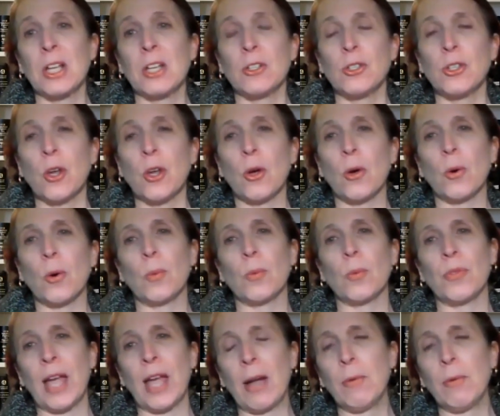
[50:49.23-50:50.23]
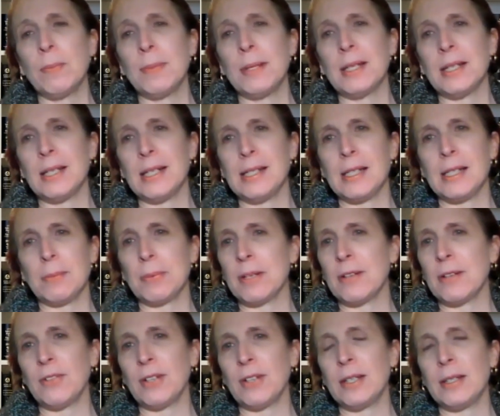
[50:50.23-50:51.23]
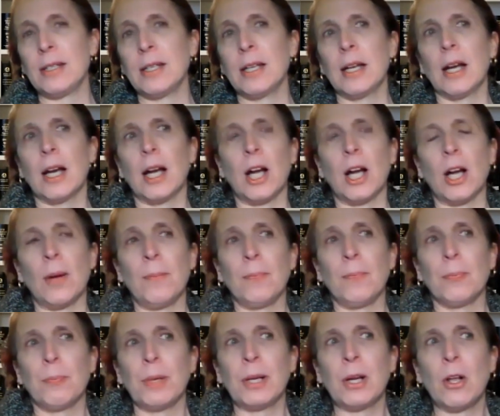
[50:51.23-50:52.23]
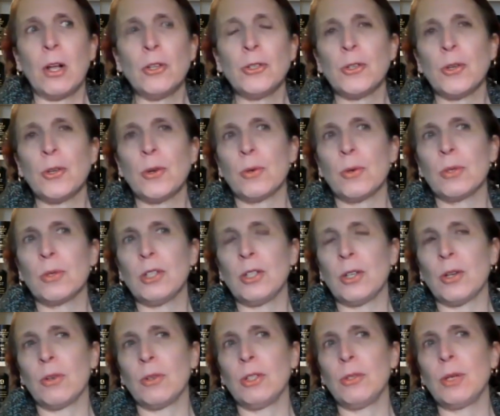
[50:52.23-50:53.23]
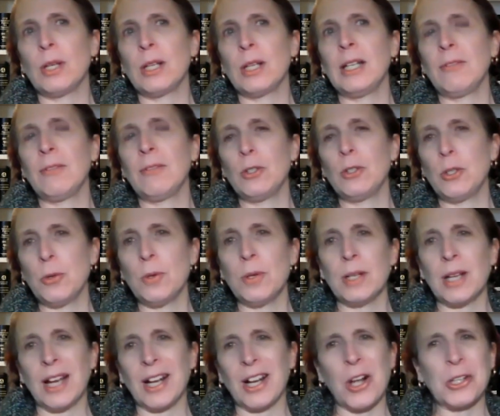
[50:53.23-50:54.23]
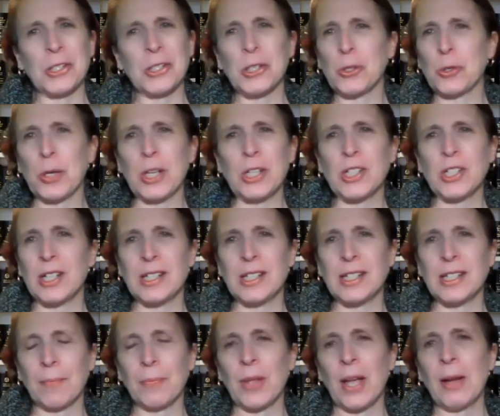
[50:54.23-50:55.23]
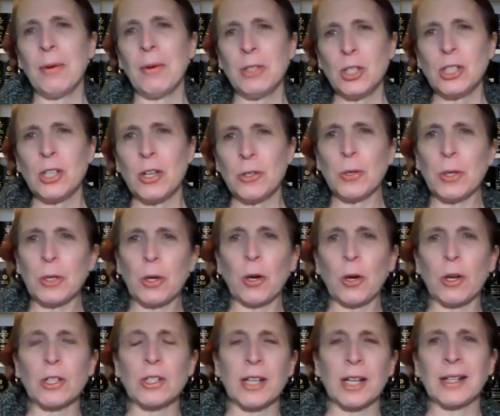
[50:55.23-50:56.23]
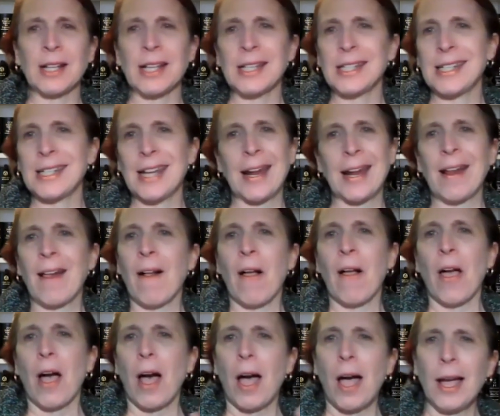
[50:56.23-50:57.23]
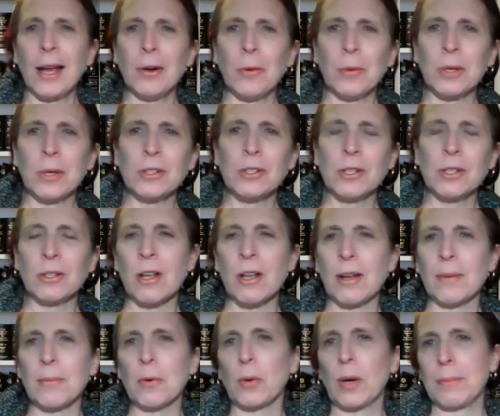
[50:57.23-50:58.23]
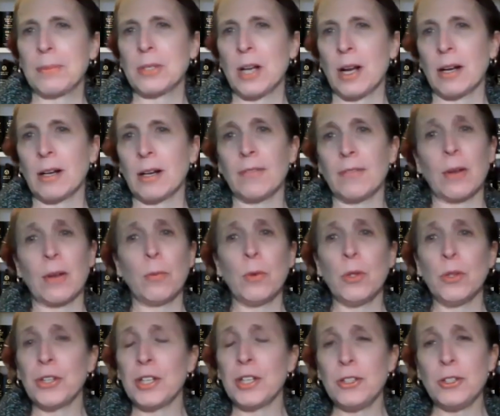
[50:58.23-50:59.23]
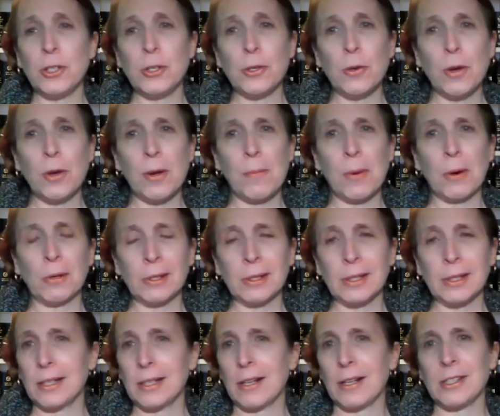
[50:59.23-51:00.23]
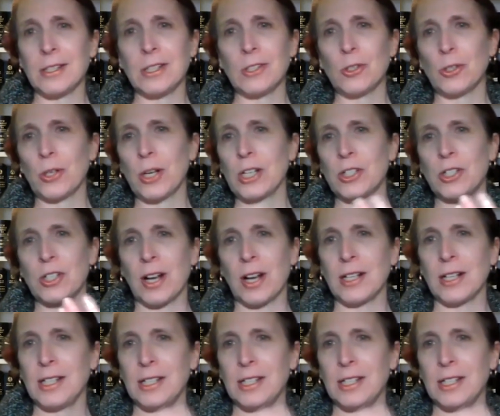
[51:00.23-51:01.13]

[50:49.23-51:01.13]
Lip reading: So that would be an easy pivot. But also, you could even do a concentration in some. I would just also encourage, like, let's say I don't want to do the law anymore, I'm tired of it. Well, then do a marketing concentration, IT